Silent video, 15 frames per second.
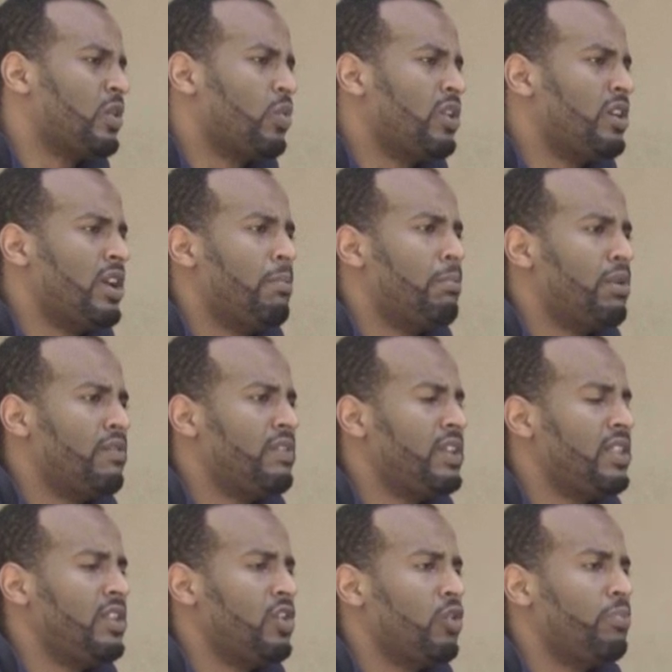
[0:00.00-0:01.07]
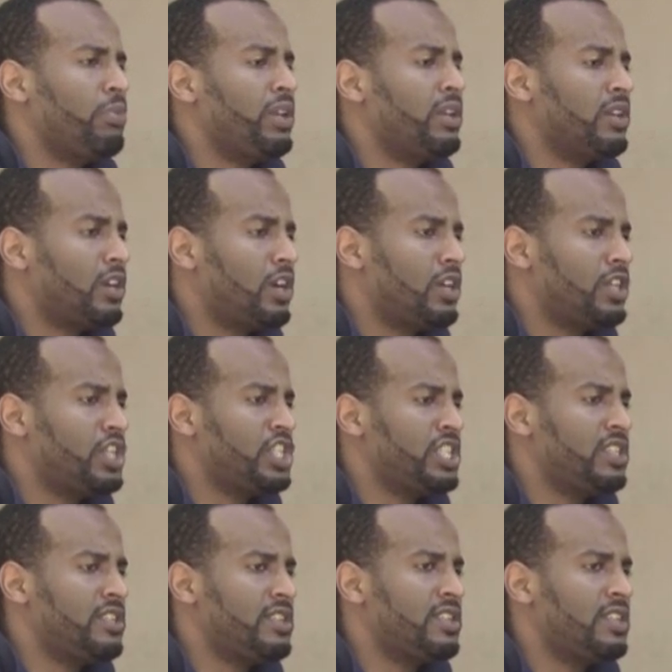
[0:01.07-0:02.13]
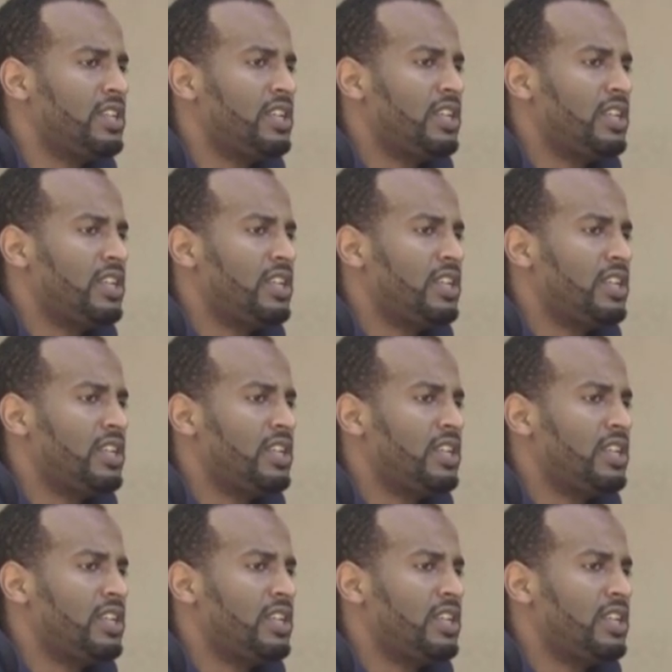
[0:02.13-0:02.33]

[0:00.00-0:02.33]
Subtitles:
there were a number of Ethiopian incursions.